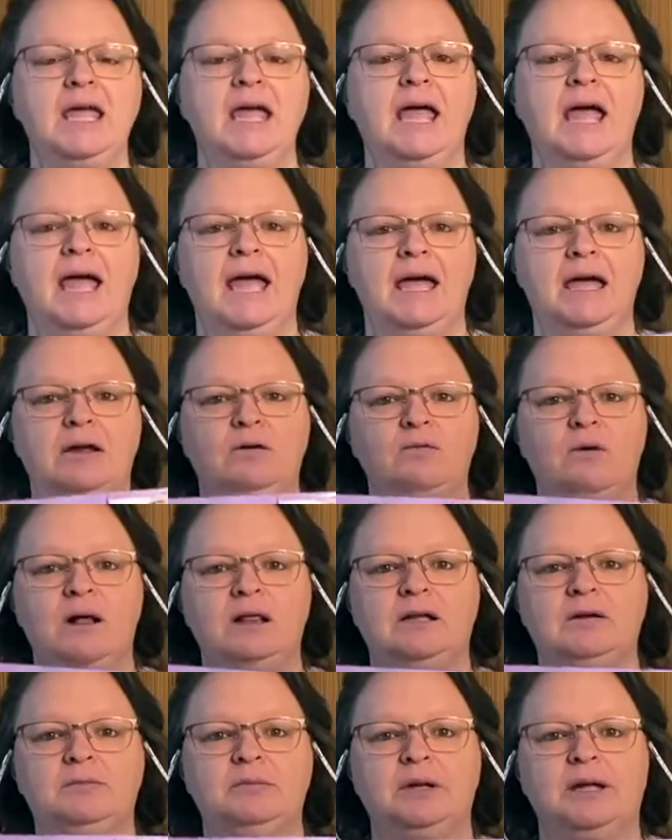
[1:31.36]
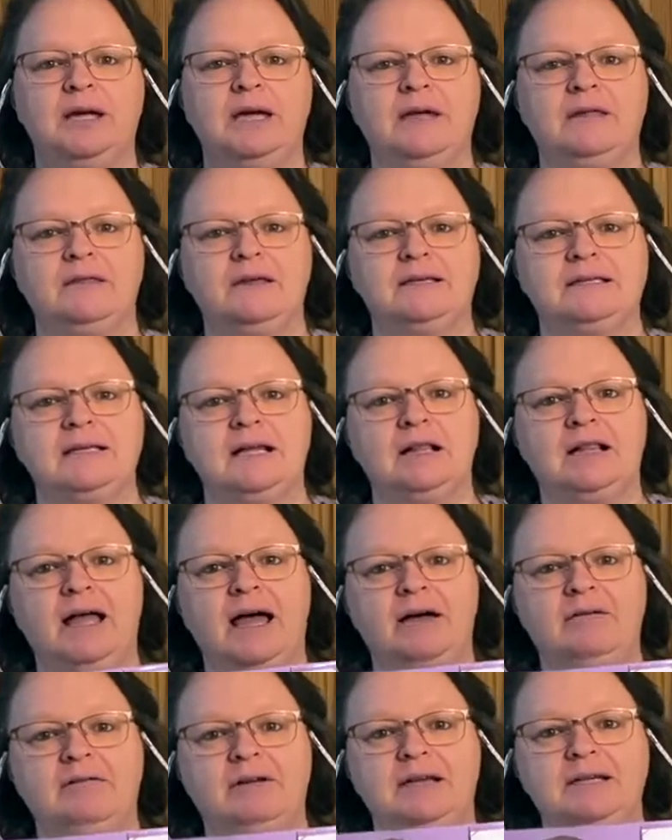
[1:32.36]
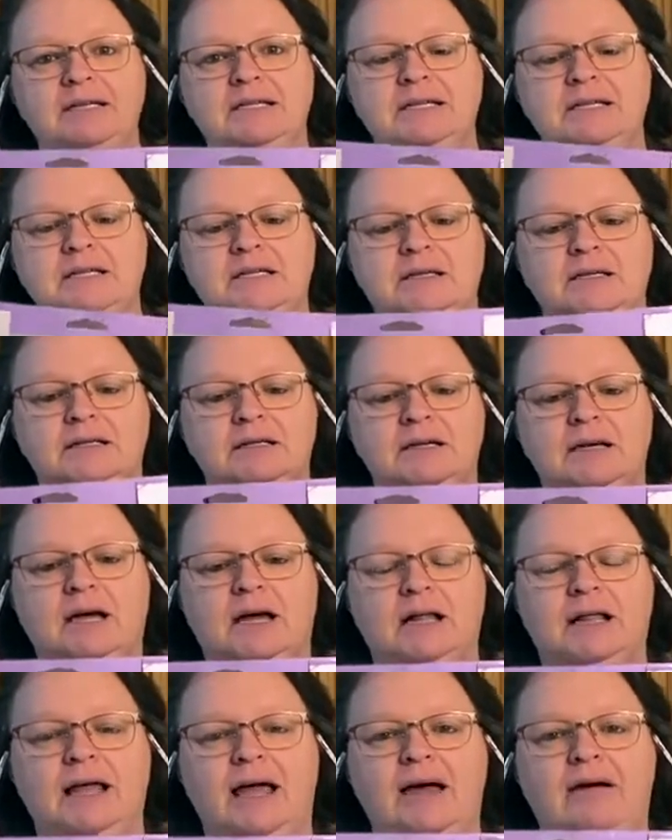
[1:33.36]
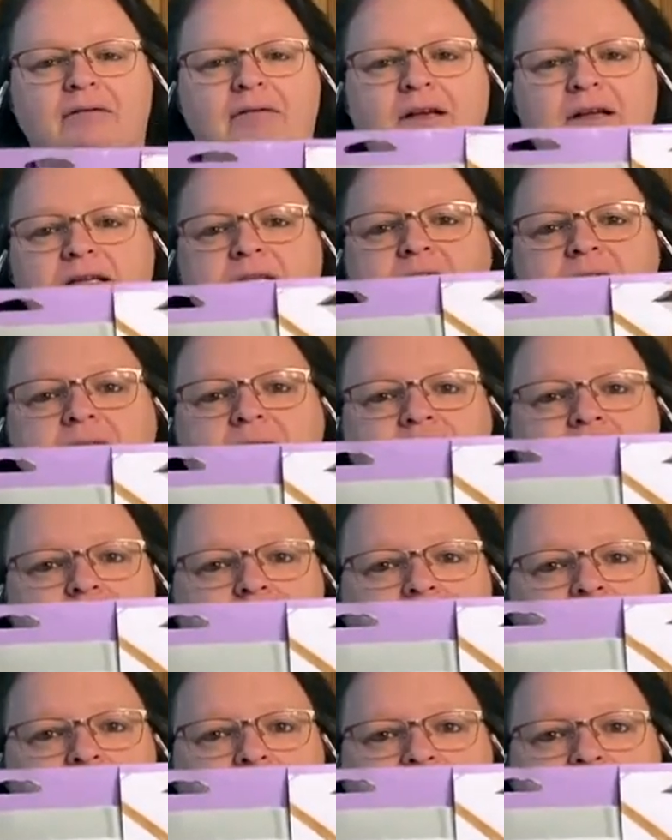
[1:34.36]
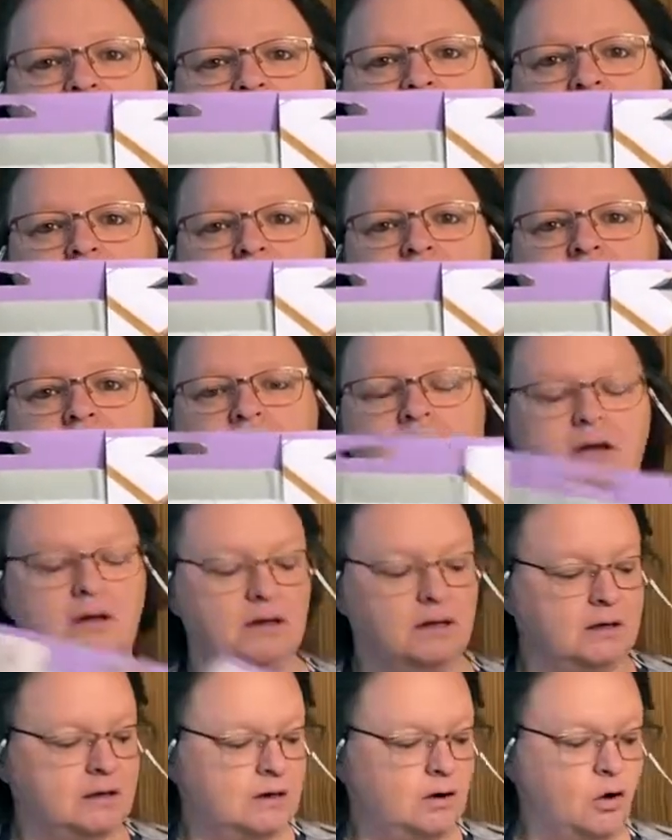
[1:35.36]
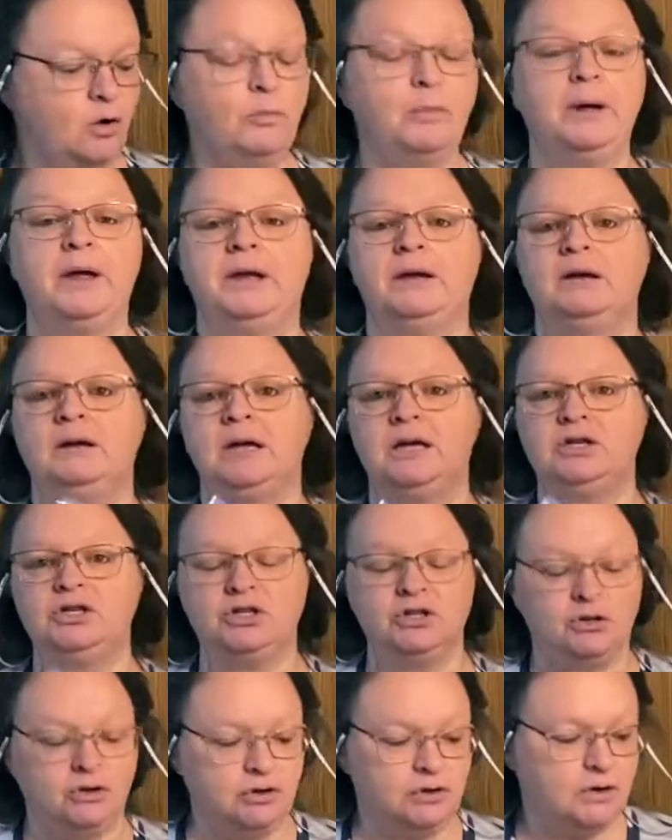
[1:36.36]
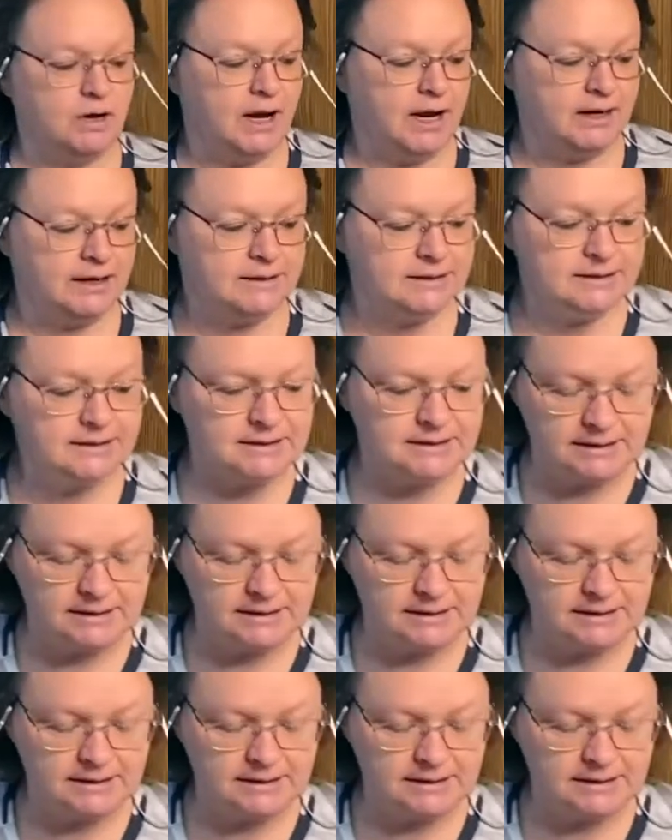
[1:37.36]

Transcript: And while I'm playing this, I'll have it, I'll have it um, open and show you guys.